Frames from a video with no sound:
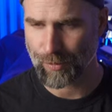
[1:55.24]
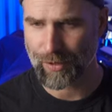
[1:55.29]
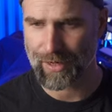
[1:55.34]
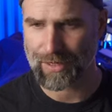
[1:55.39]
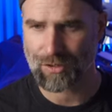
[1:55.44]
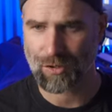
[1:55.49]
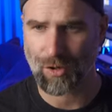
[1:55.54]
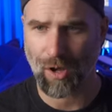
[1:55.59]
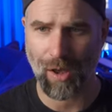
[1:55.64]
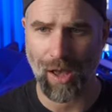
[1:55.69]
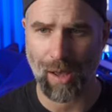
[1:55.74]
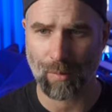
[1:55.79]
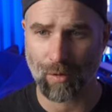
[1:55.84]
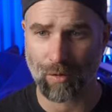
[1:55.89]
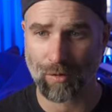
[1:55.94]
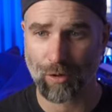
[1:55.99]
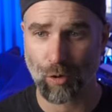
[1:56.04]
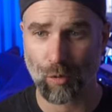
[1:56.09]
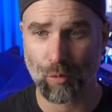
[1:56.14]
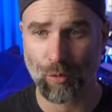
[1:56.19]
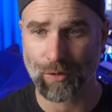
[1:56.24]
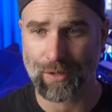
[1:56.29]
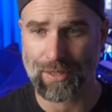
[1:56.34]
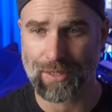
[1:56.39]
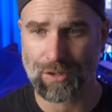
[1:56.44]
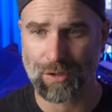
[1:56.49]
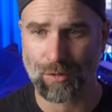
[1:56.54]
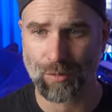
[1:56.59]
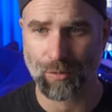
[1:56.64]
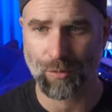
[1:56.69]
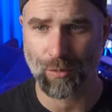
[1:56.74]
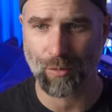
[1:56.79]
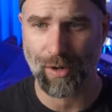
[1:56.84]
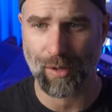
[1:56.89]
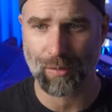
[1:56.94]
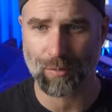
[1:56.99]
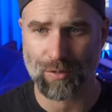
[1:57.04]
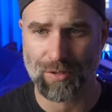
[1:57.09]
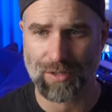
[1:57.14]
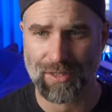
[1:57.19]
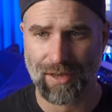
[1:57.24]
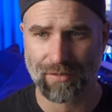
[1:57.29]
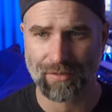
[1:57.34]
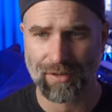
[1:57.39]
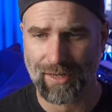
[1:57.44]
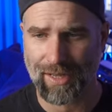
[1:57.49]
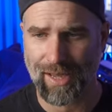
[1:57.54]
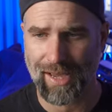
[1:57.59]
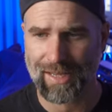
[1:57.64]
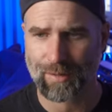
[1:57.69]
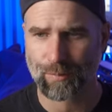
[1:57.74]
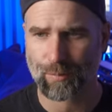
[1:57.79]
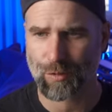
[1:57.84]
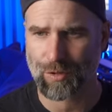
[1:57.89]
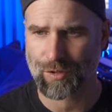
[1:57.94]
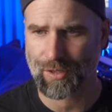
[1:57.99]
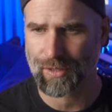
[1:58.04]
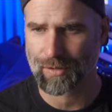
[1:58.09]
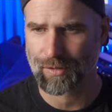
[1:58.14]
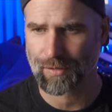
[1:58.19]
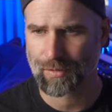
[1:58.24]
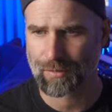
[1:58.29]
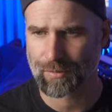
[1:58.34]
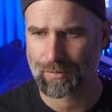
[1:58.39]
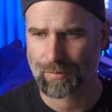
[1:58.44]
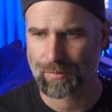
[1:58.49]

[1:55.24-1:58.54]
beer, so I'm gonna lower this to around seventy-eight percent,